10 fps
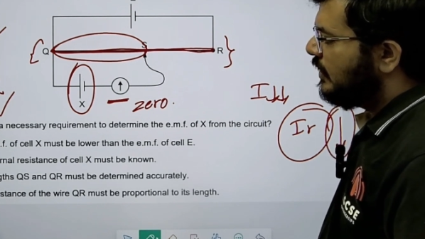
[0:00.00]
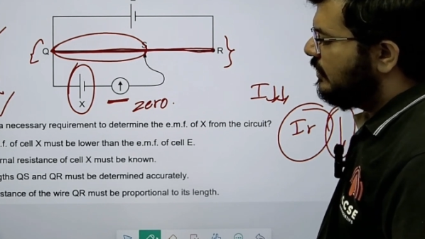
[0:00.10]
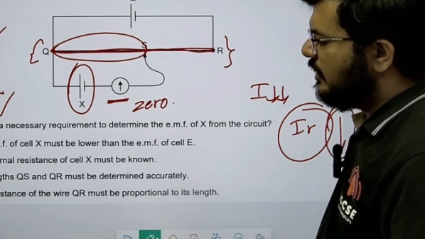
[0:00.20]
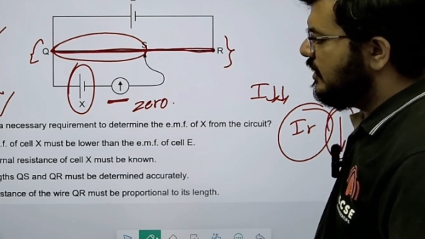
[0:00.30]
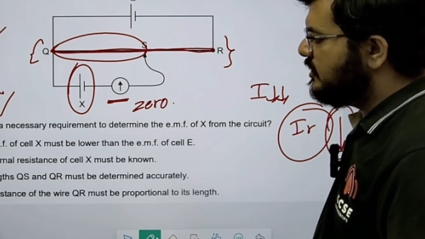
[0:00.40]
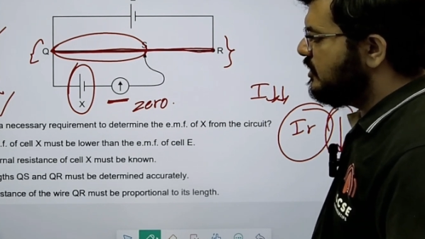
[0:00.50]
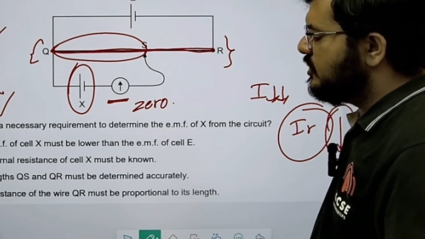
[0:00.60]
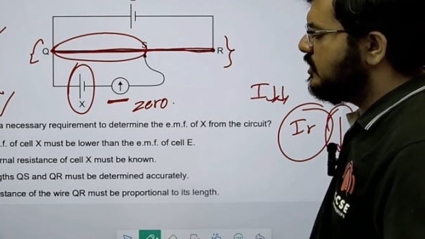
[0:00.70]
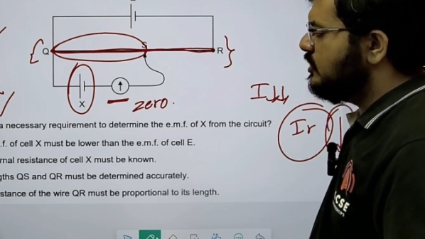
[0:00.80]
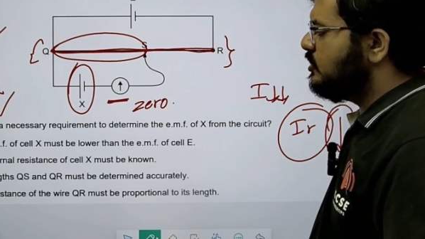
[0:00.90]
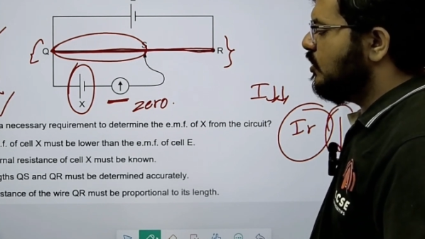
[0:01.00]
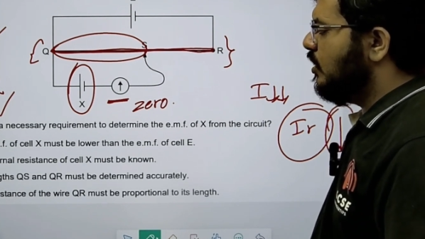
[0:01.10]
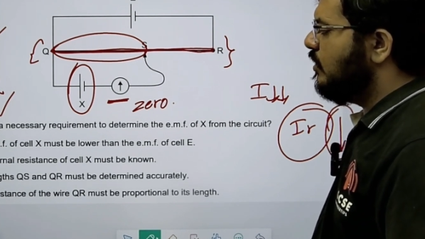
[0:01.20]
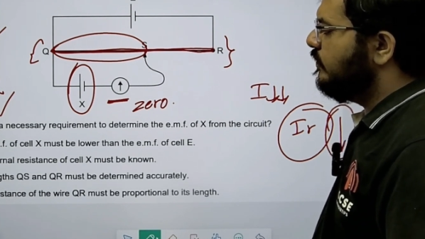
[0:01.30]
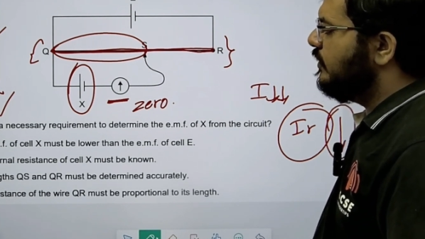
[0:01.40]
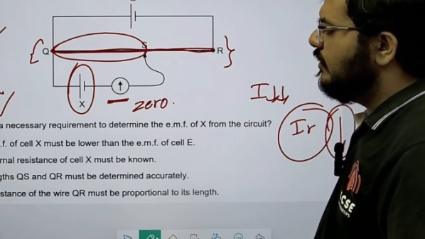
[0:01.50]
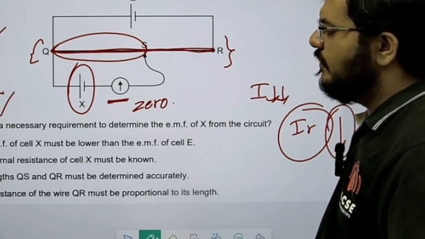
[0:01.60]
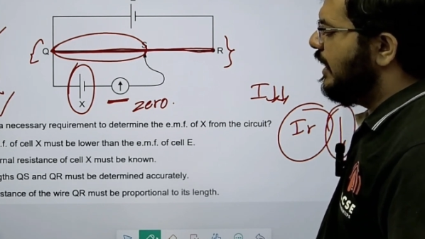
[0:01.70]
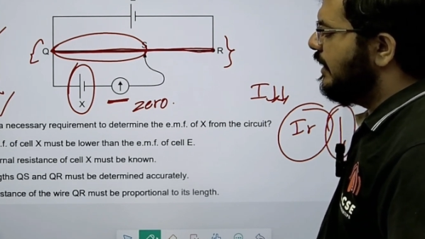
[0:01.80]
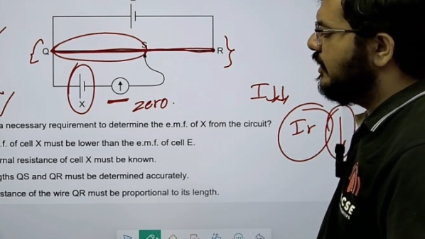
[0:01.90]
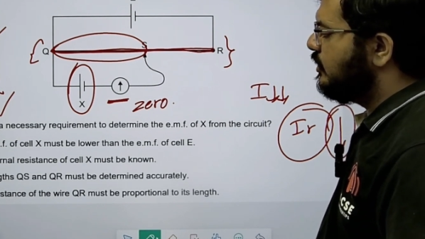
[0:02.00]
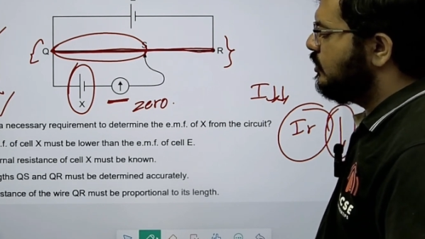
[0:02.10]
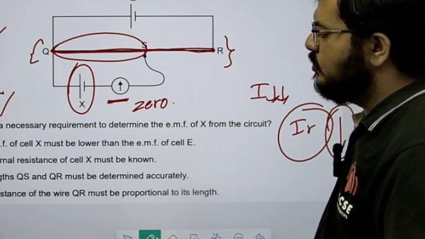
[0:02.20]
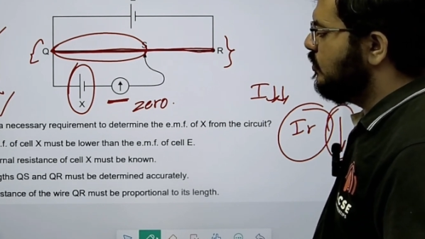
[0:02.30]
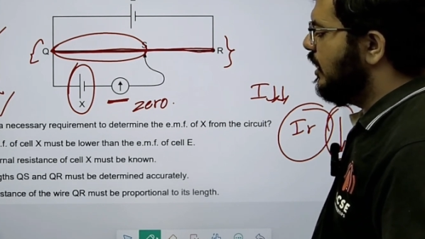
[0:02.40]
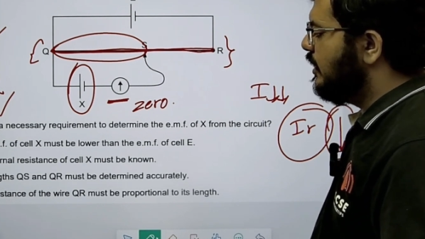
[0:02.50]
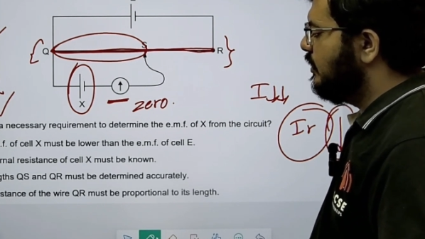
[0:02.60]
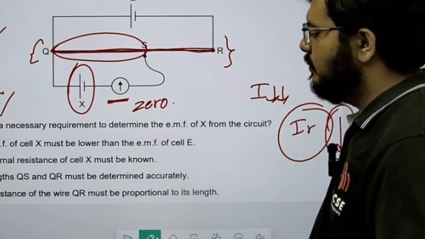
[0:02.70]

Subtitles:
The resistance of the wire QR